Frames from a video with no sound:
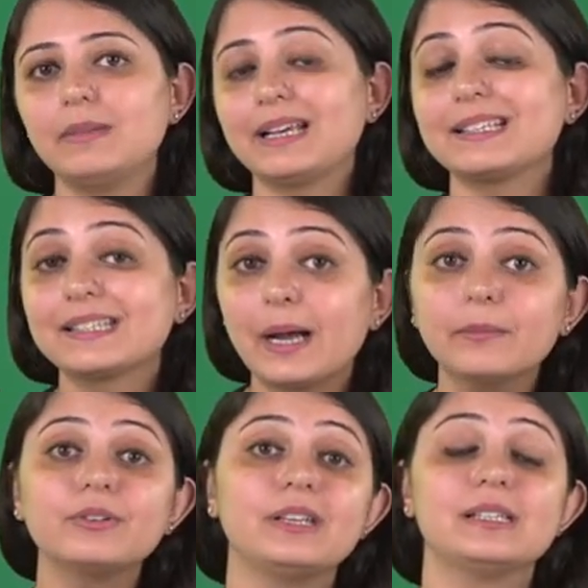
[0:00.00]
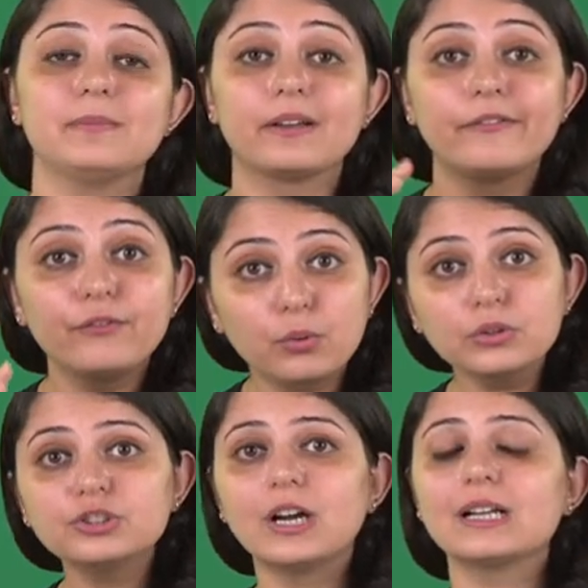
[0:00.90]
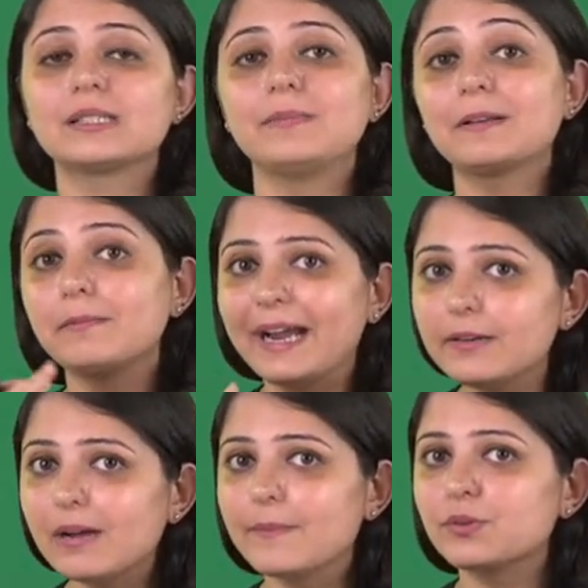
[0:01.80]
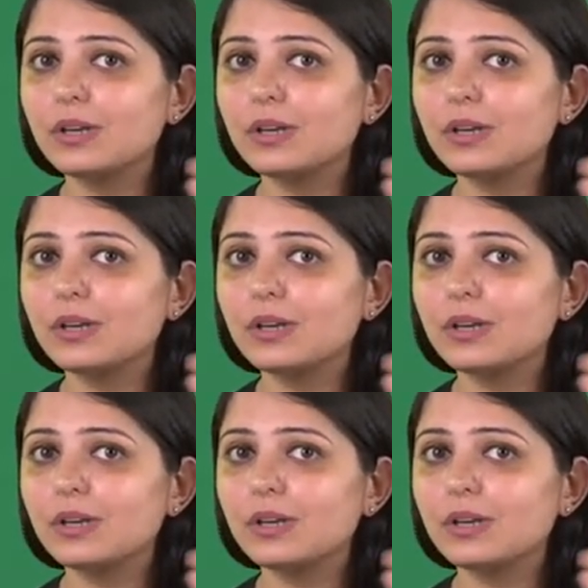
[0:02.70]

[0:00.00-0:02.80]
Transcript: make summaries, make flow charts, make mind maps,